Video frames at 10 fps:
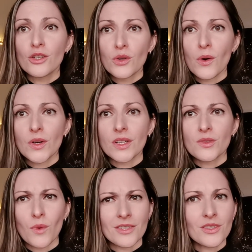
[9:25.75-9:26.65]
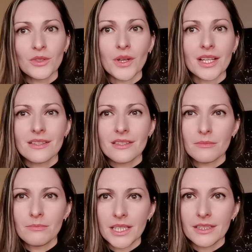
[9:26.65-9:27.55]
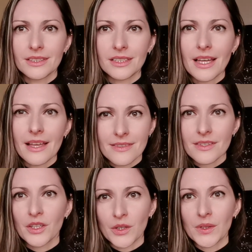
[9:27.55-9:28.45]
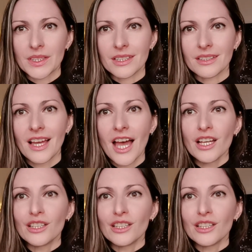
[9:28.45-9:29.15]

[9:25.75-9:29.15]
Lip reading: Taurus wants to create stability and security.